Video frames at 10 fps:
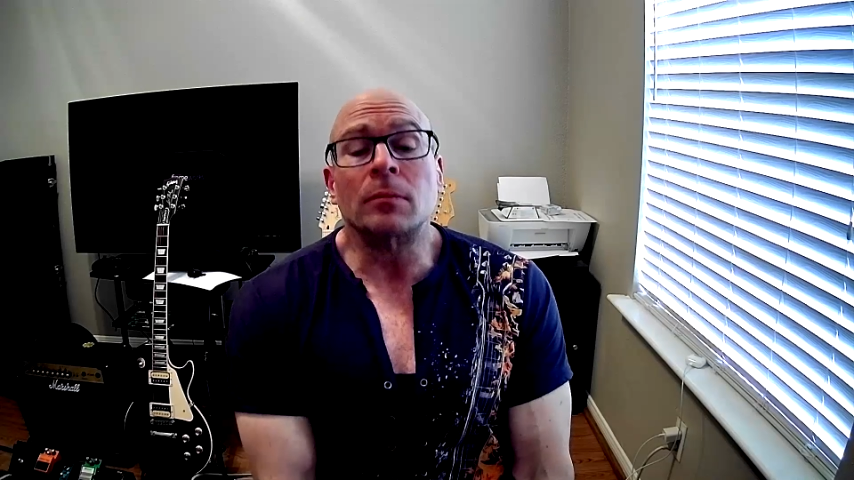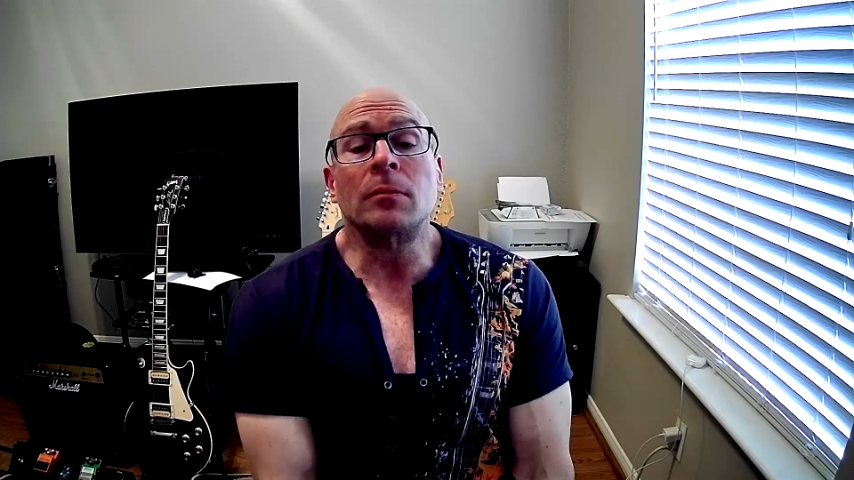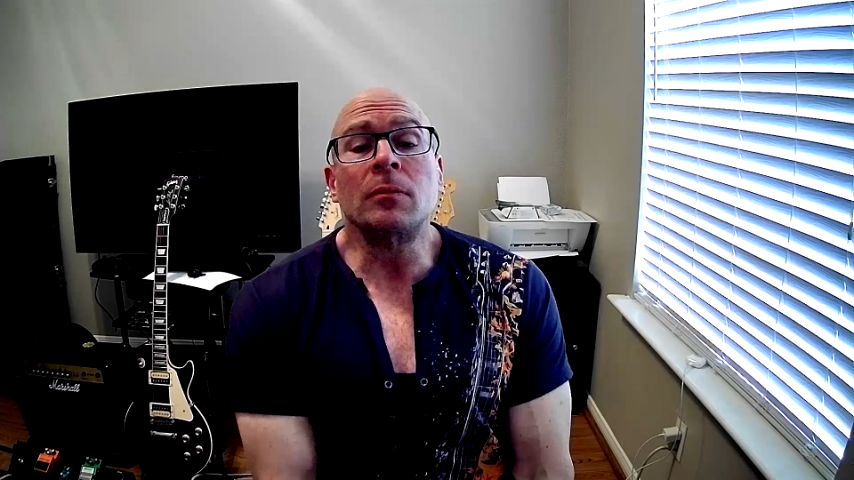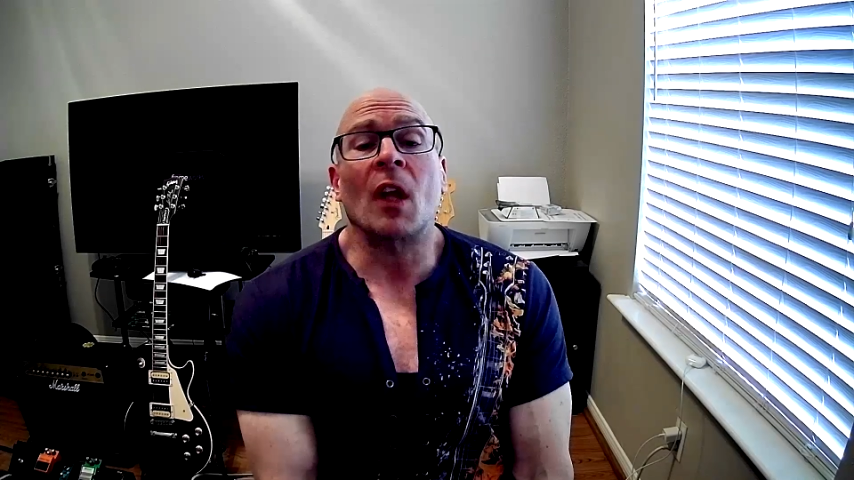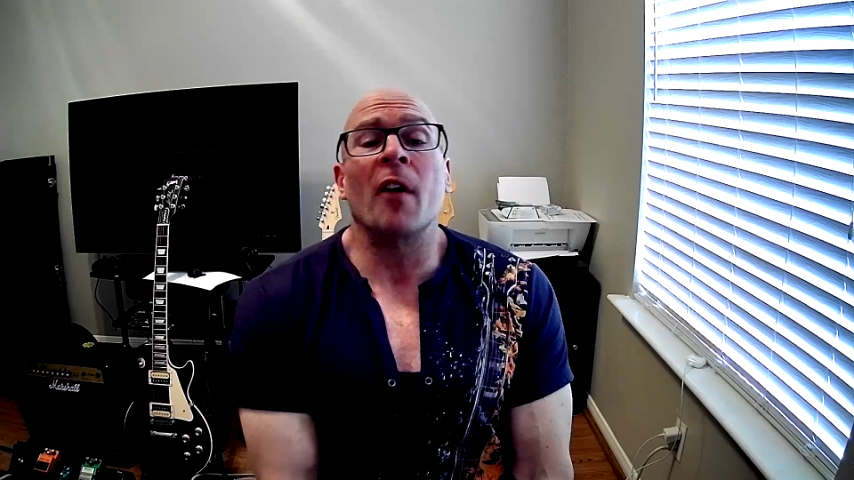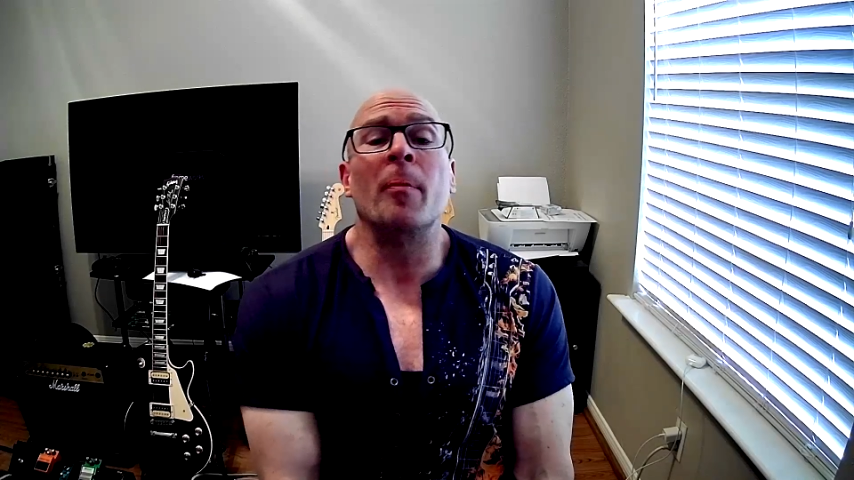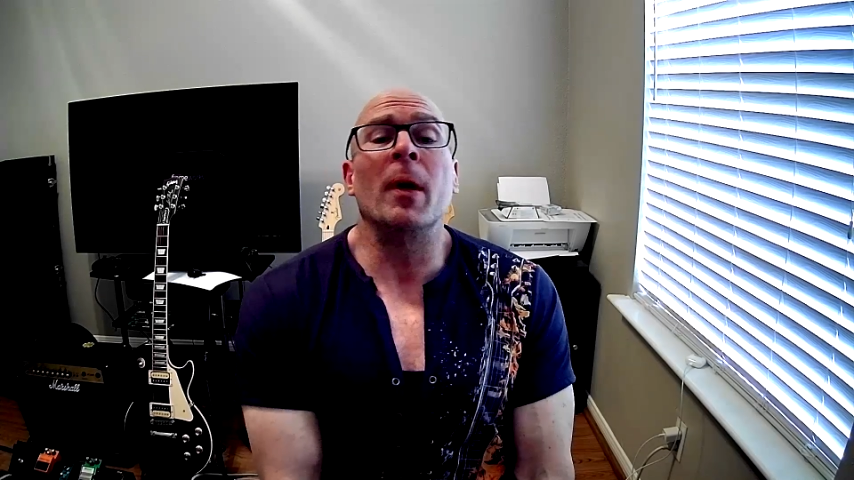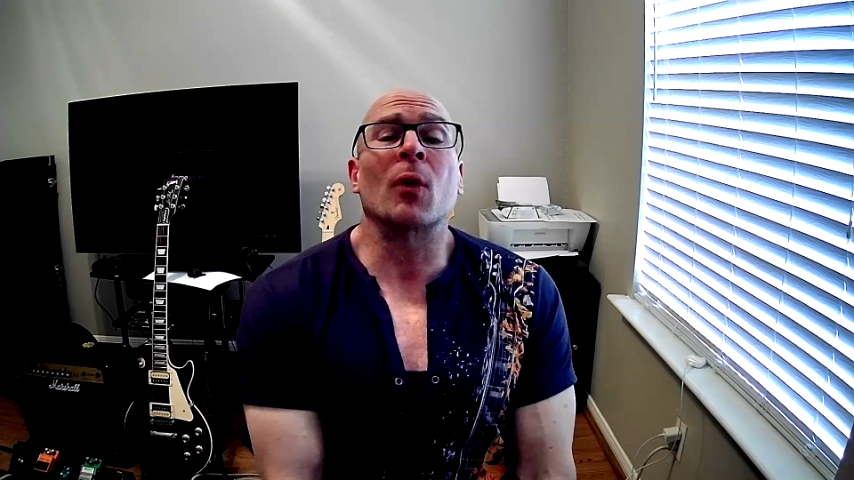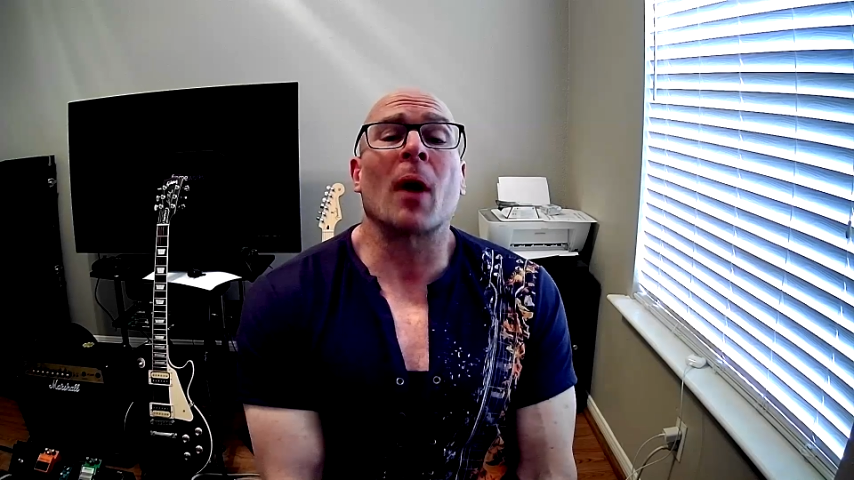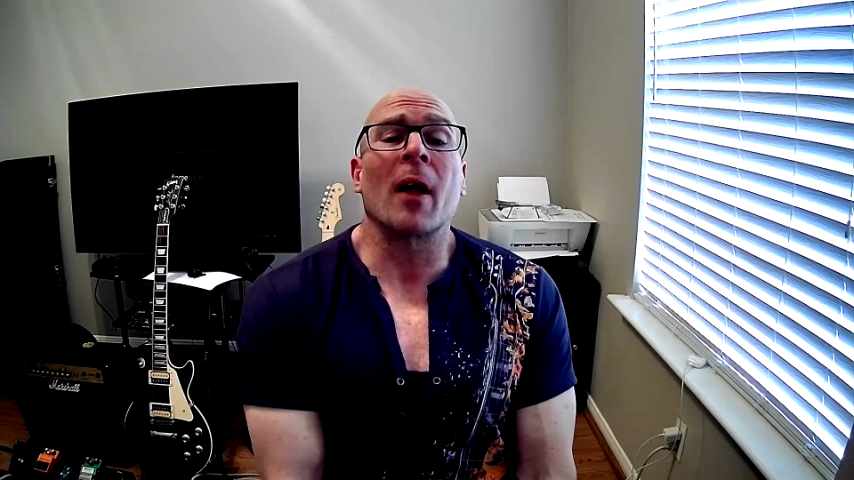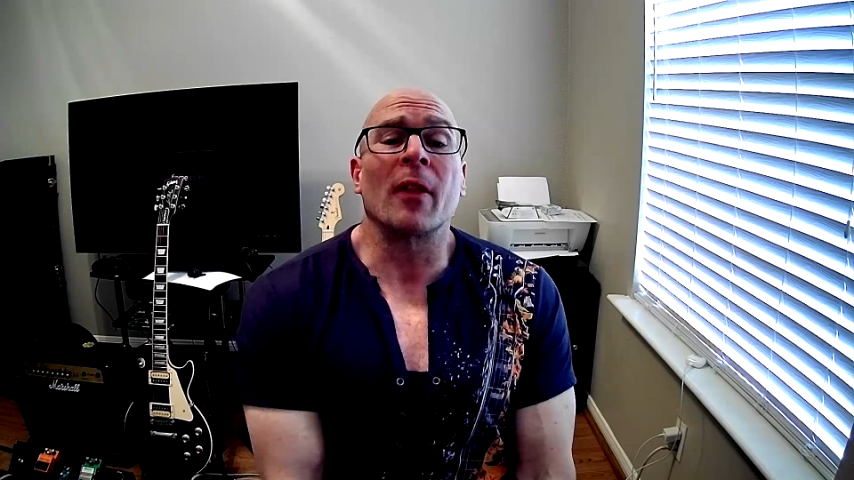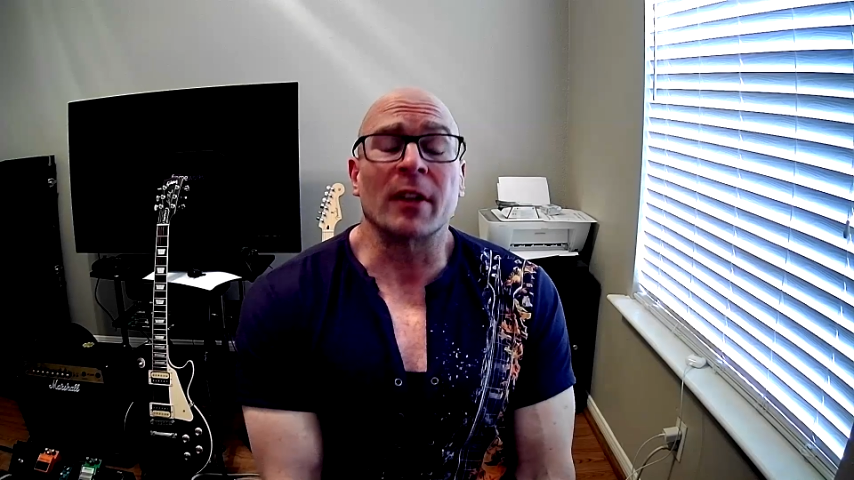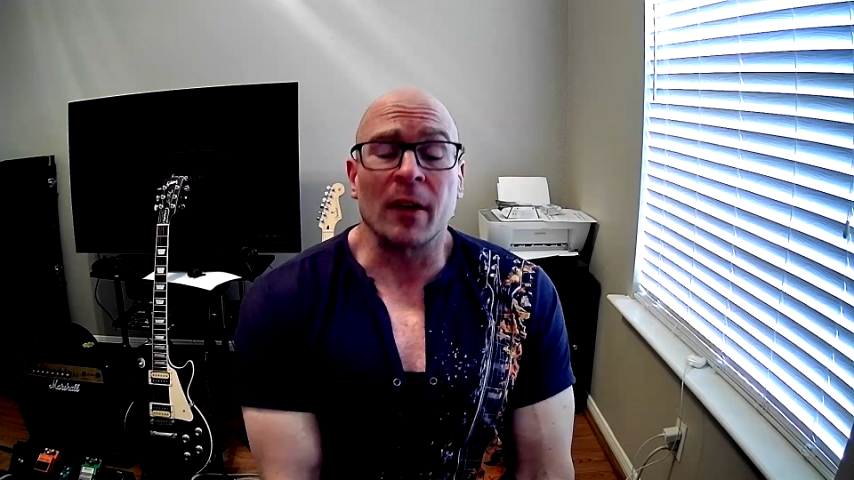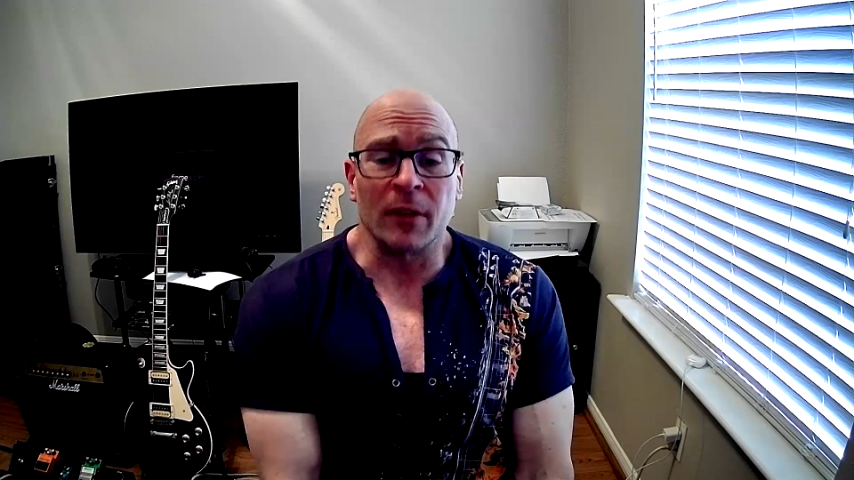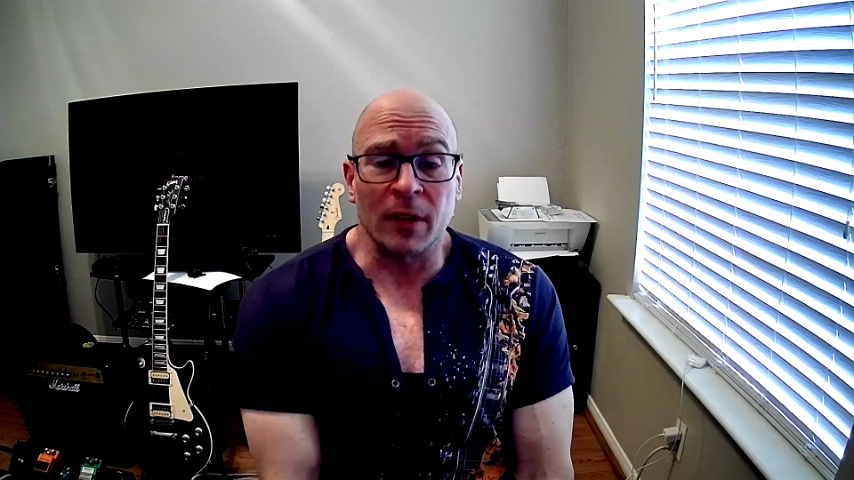I've been around this.
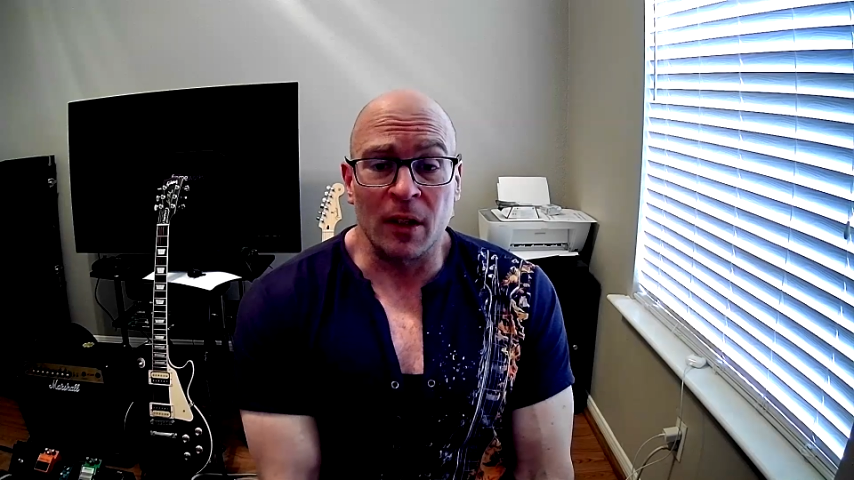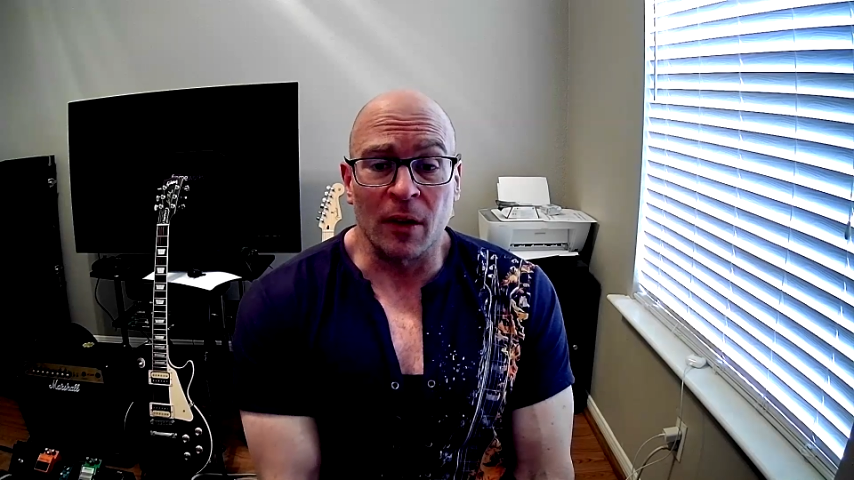I've seen the